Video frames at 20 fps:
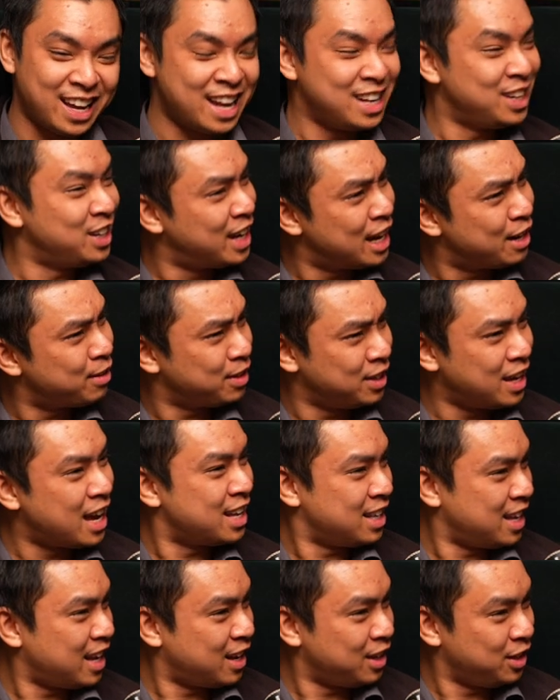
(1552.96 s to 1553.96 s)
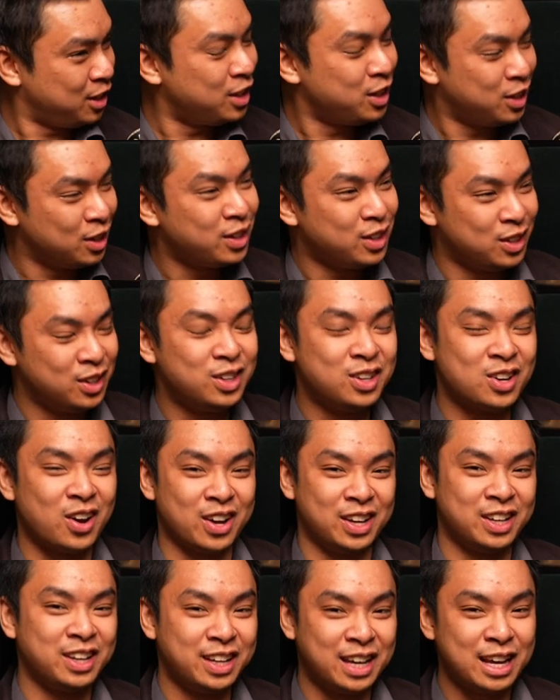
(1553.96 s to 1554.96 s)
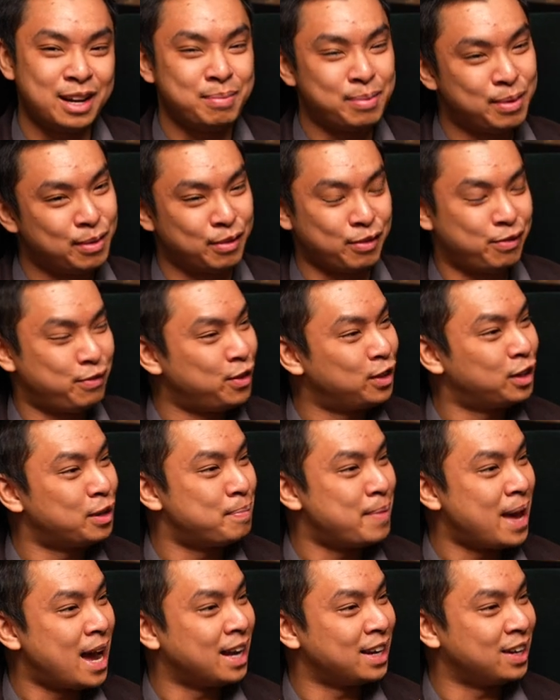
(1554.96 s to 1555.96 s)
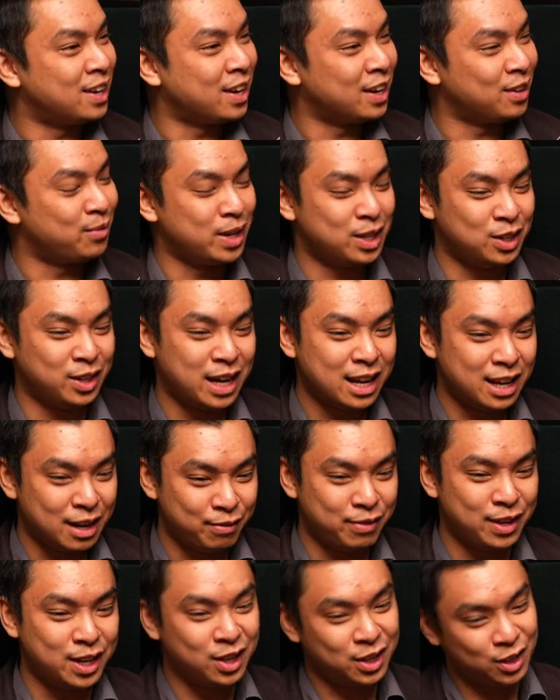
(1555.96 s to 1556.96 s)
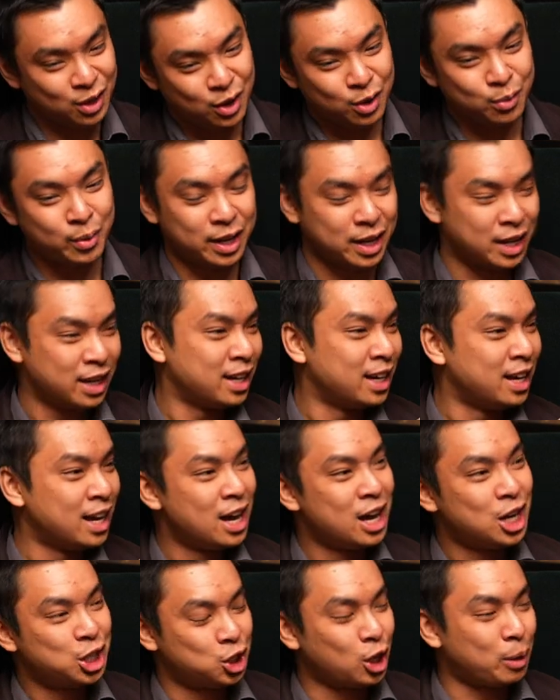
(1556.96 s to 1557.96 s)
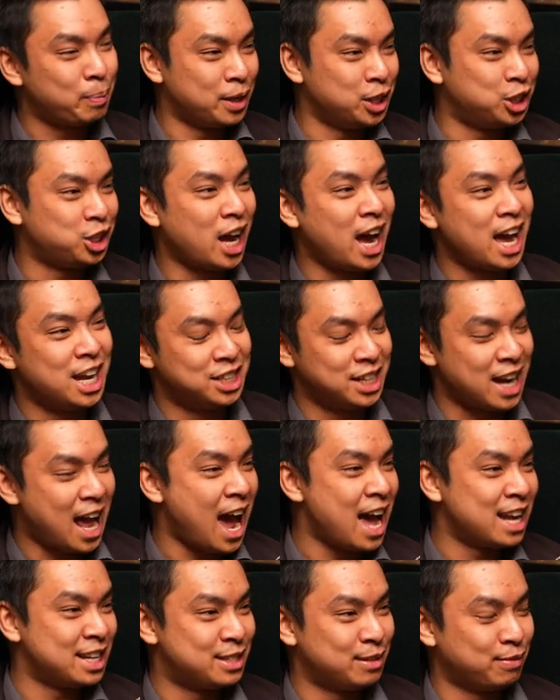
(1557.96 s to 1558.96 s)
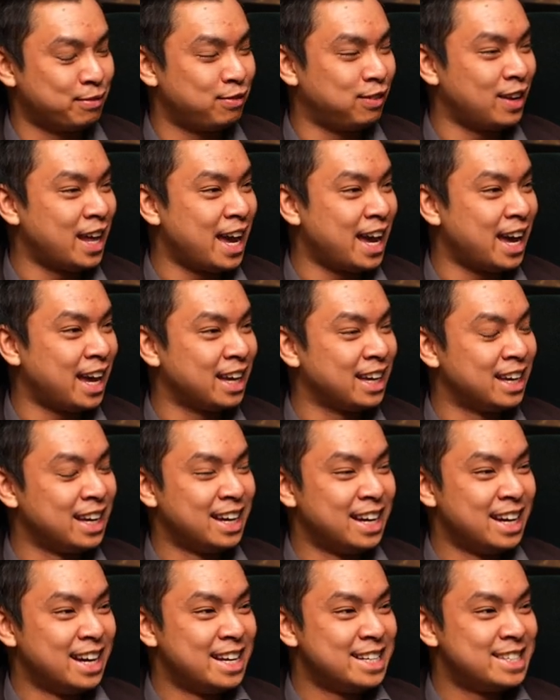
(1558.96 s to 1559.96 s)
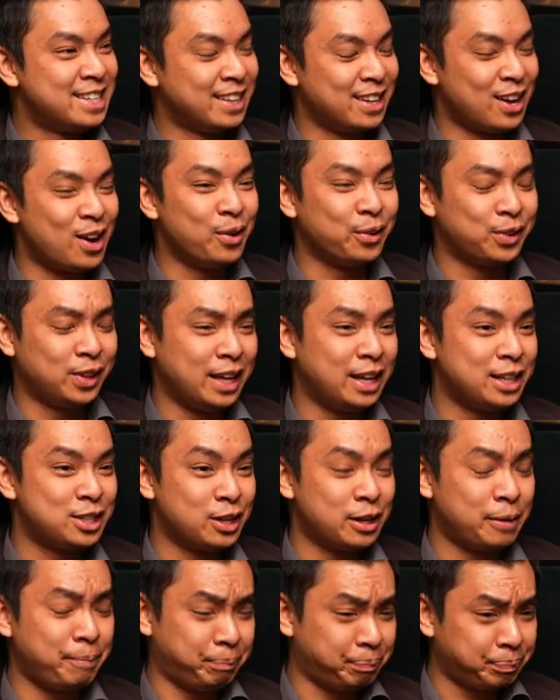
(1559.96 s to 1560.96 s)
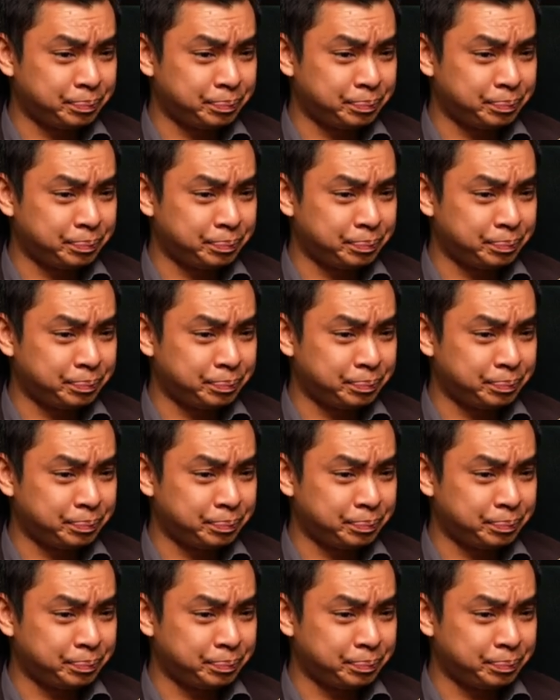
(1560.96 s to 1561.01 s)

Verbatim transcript: and you get a, you, you, you know, you get a bit of a feel about, you know, when you get the video, you know where to chop and change and add some flair to the whole thing. So